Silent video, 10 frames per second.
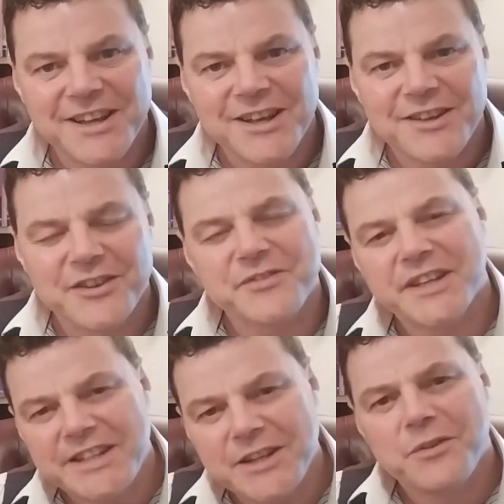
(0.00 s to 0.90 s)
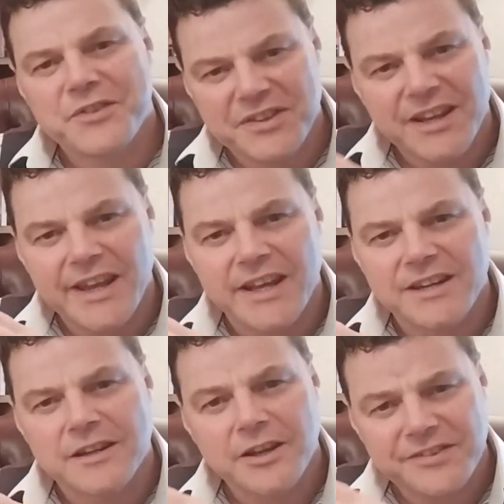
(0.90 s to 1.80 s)
that the youths in
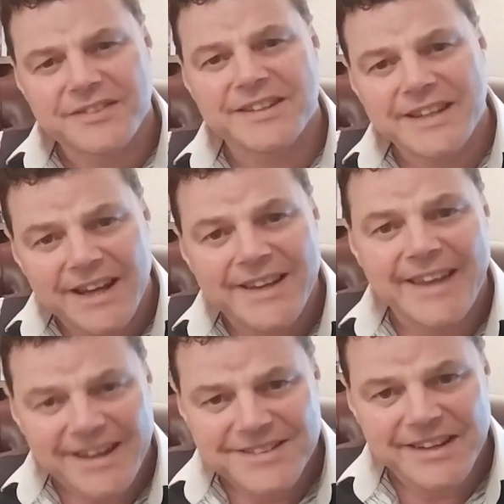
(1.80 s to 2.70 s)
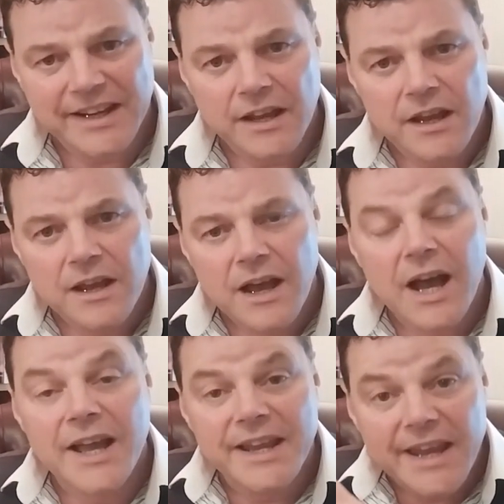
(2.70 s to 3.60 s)
custody are getting
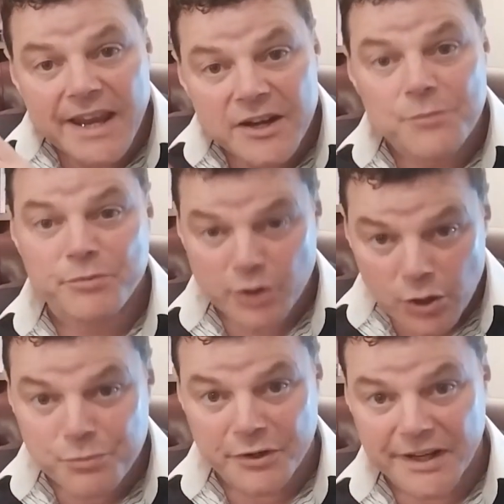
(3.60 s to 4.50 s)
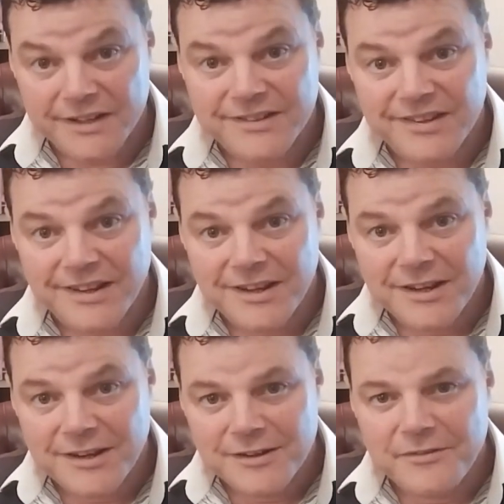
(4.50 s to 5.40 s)
are inappropriate
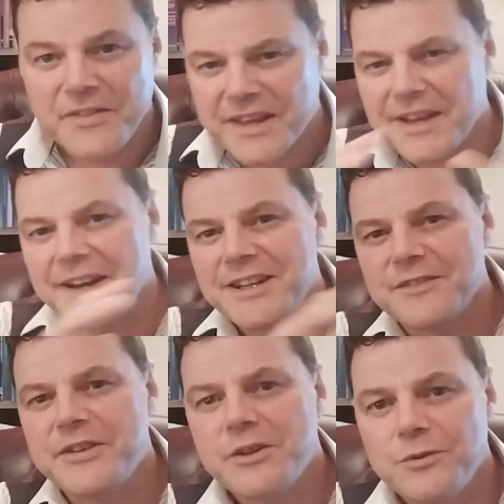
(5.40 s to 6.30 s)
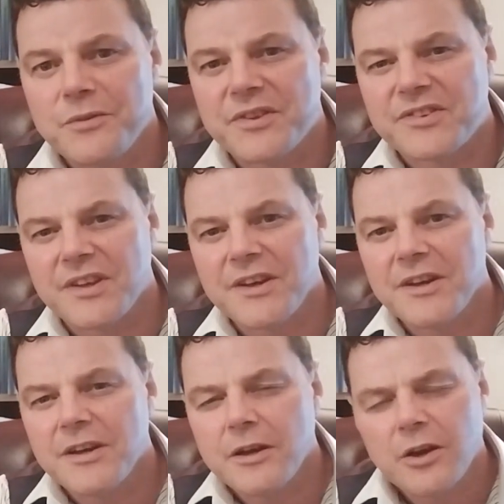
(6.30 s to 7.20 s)
for the kind of youths
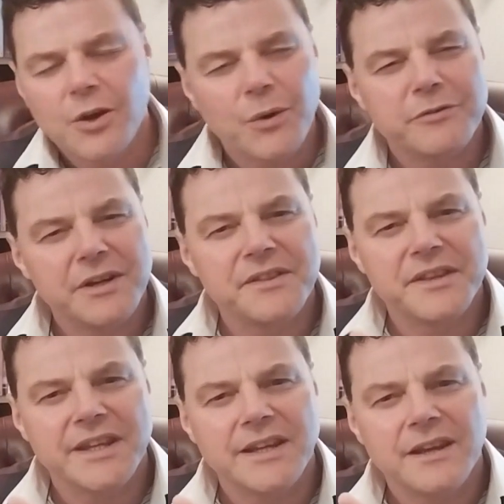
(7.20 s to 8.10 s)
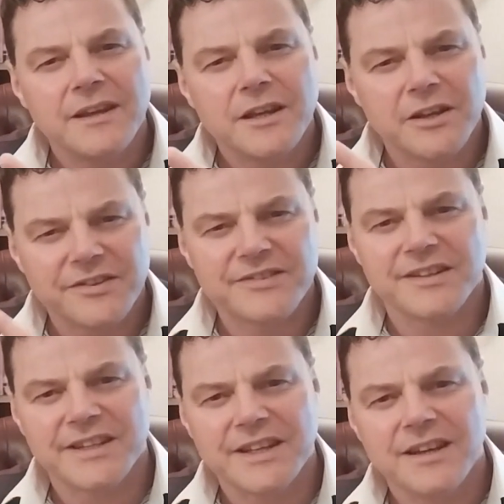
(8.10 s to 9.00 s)
who are in the
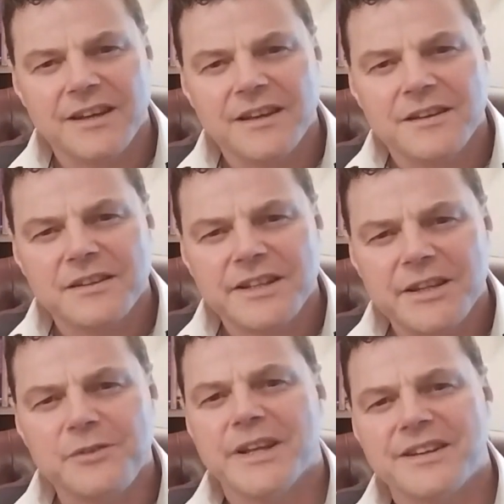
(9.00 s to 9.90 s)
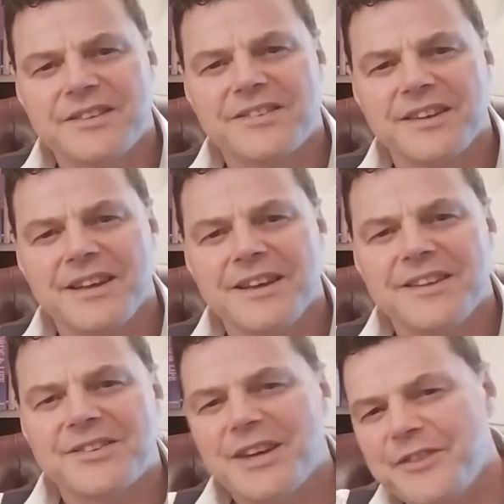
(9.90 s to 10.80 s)
custody units.
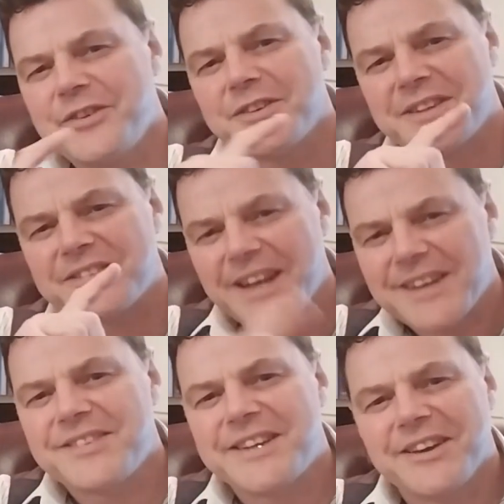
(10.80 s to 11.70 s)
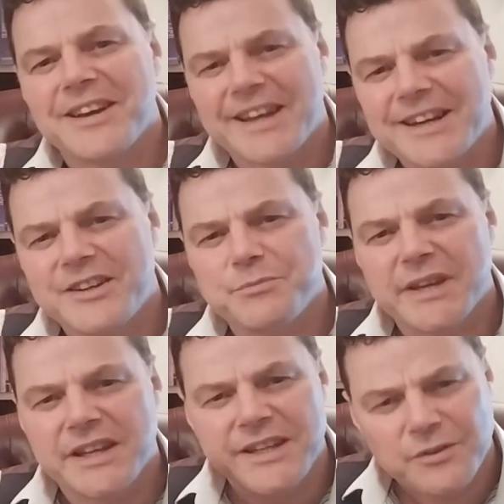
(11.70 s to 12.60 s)
So if you're dyslexic, you're likely to be
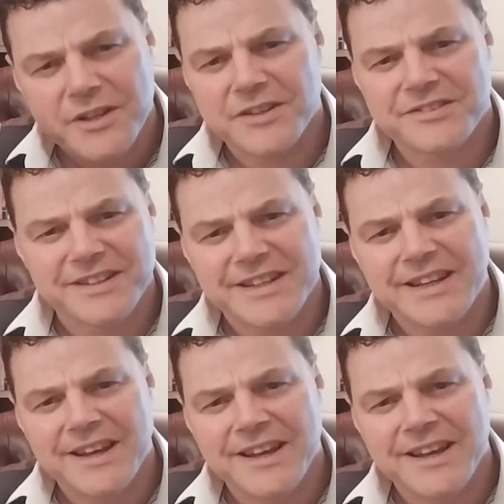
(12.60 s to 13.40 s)
in youth custody.